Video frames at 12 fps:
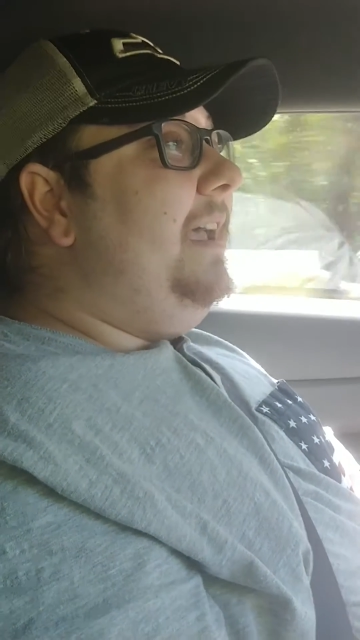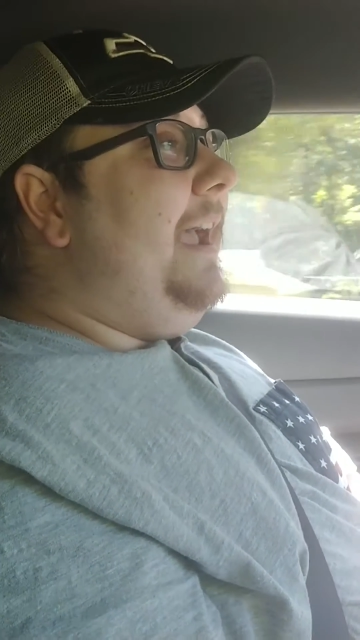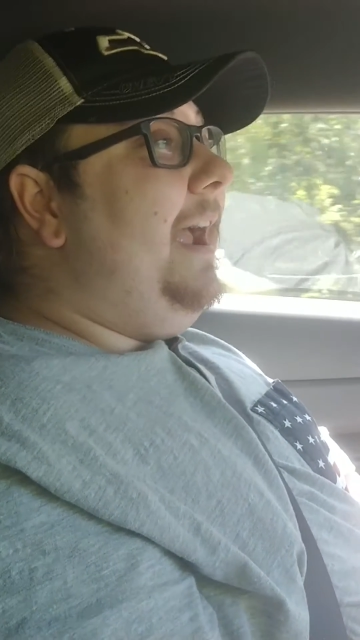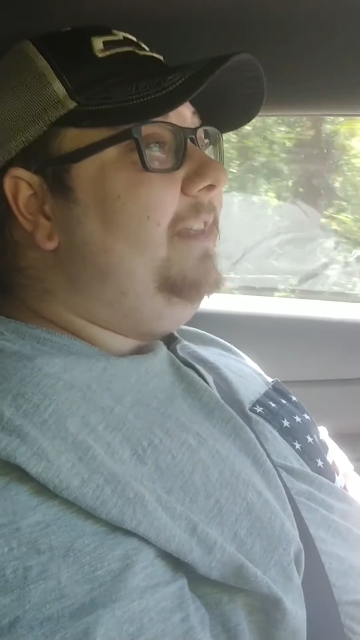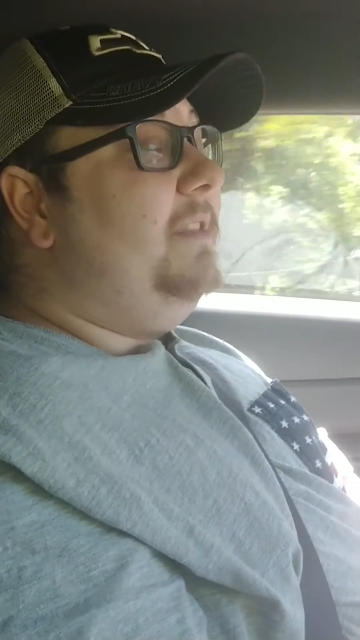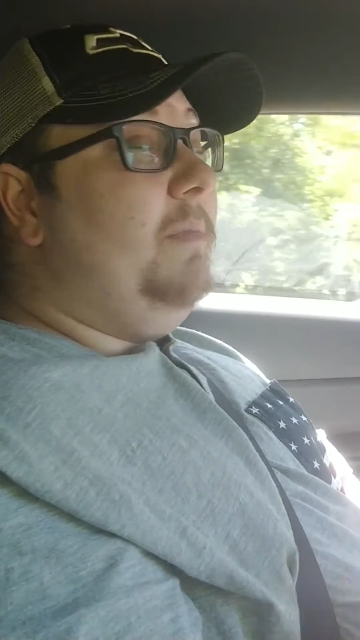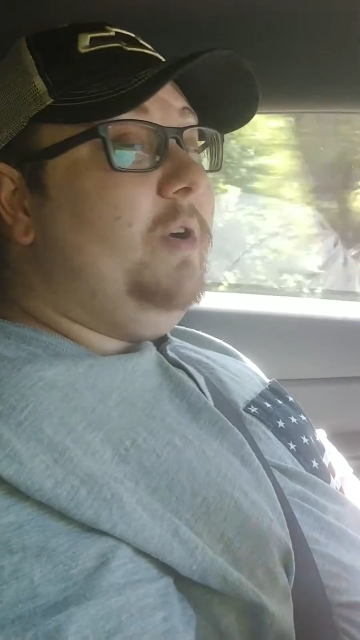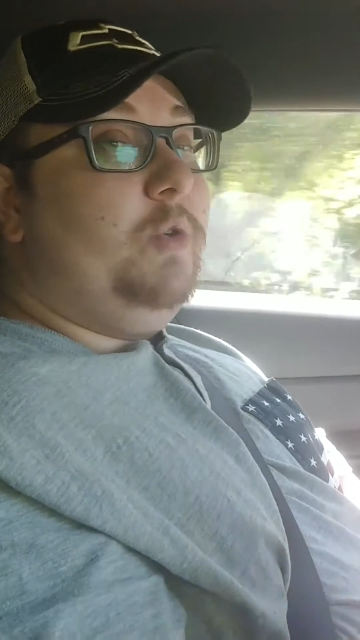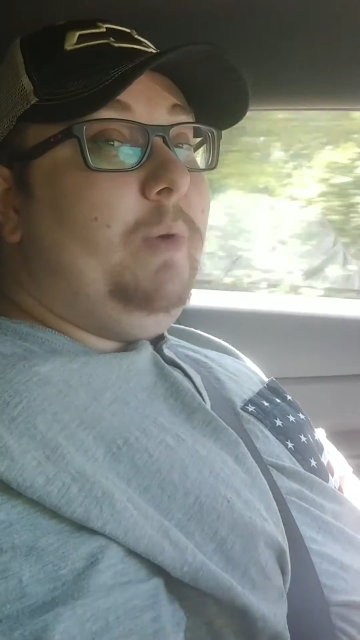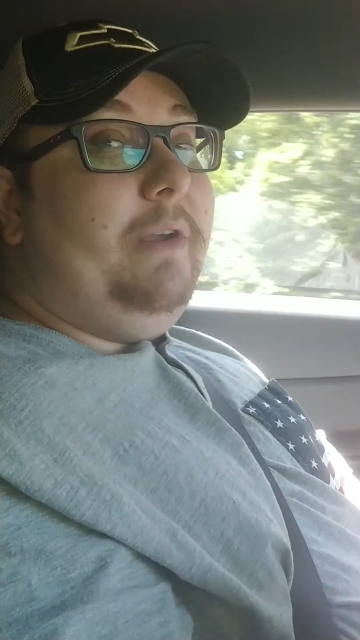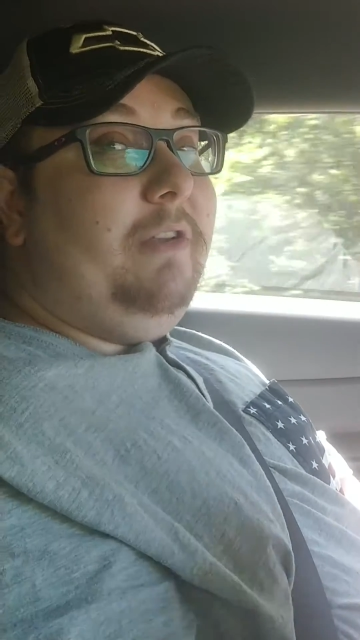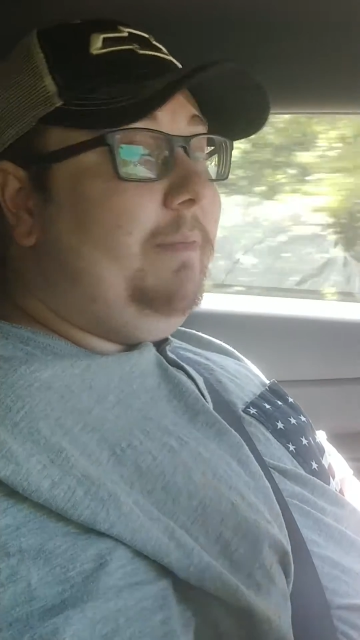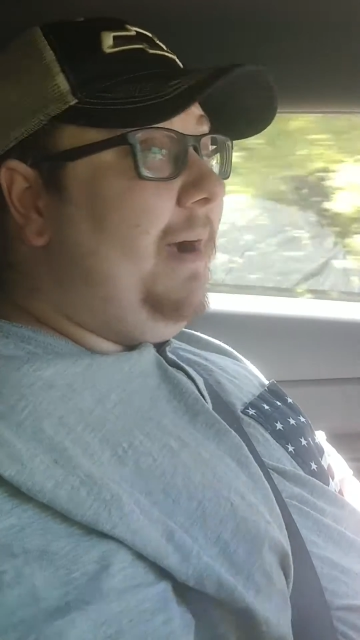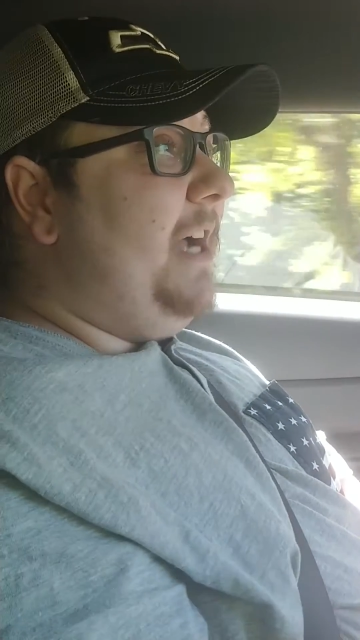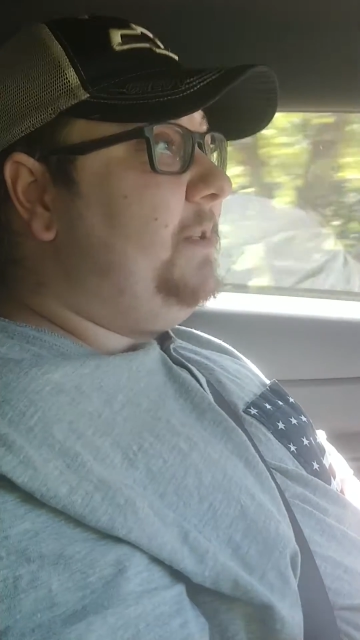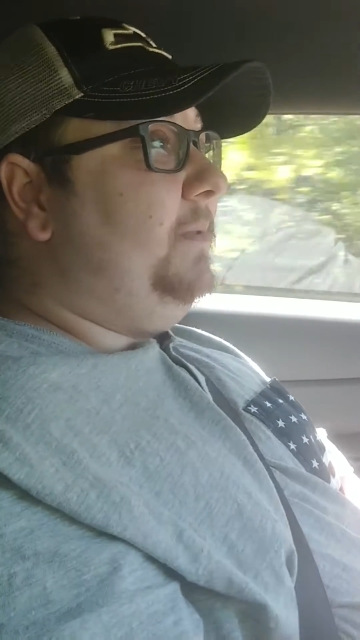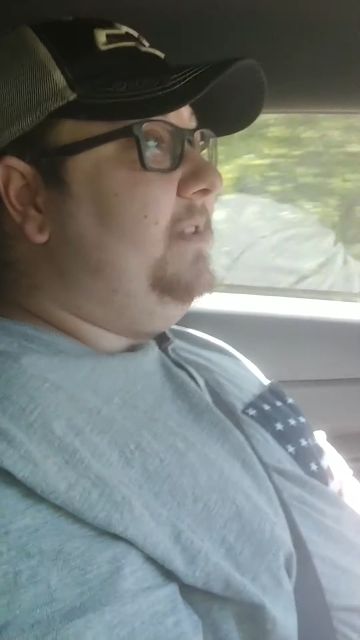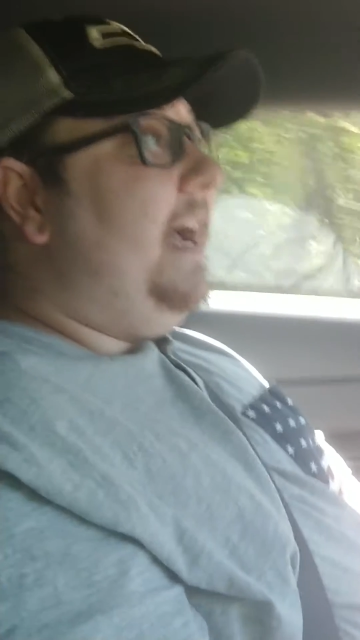at the most regular
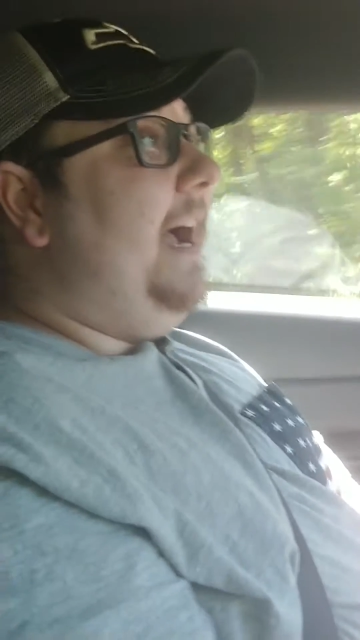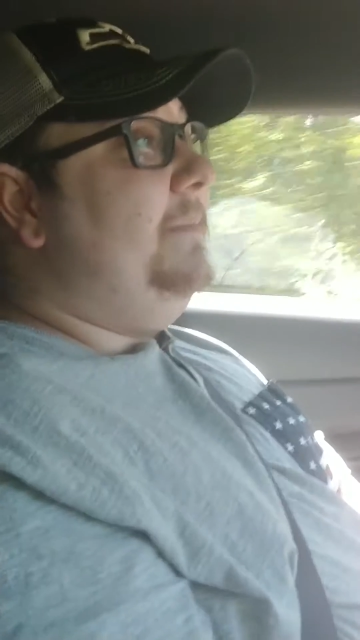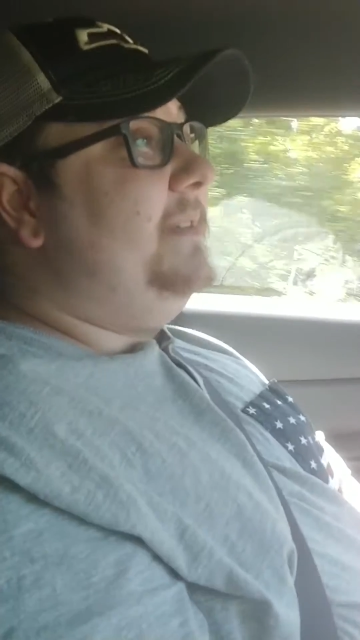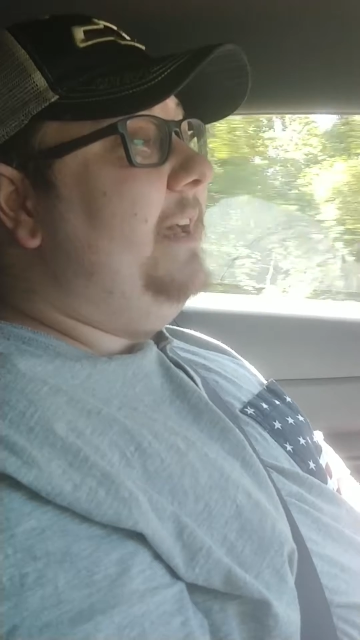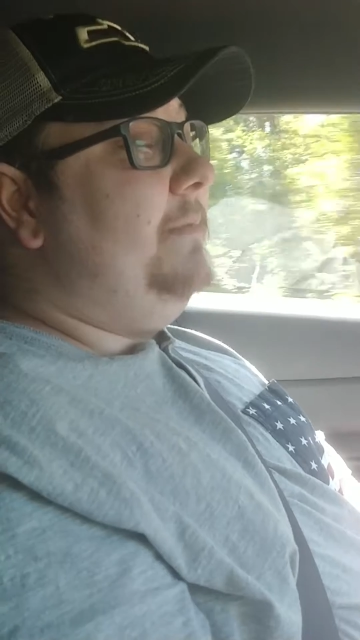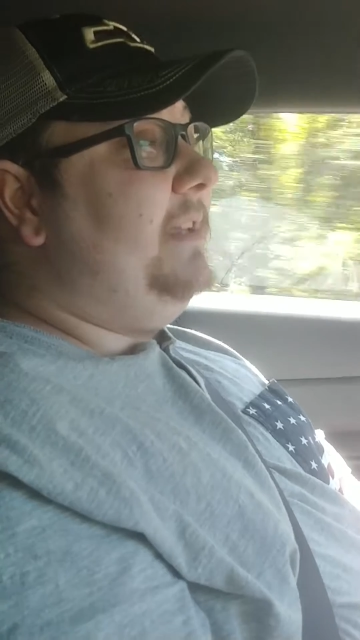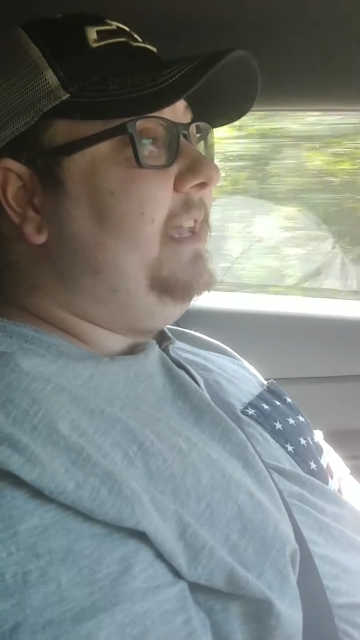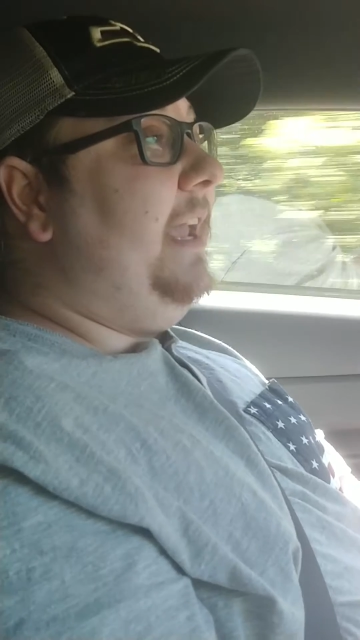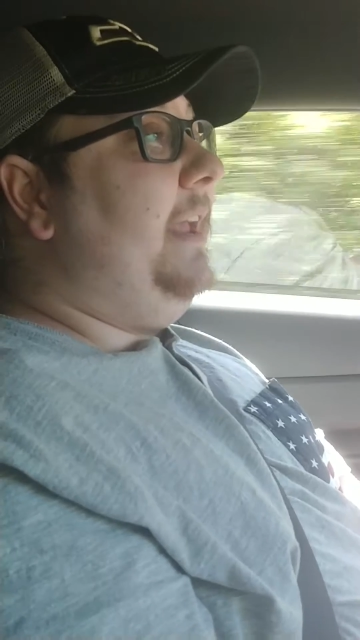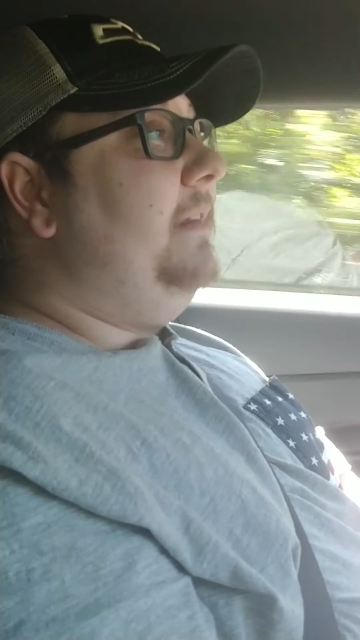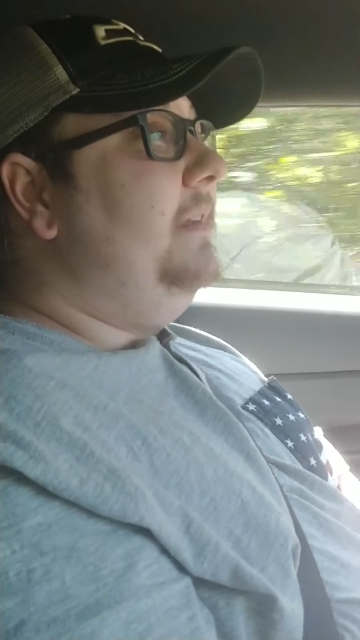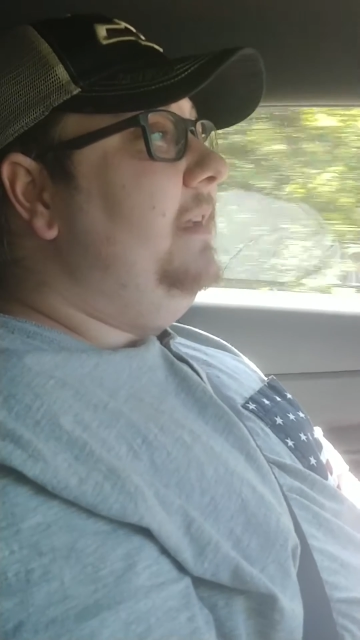possible times that we can.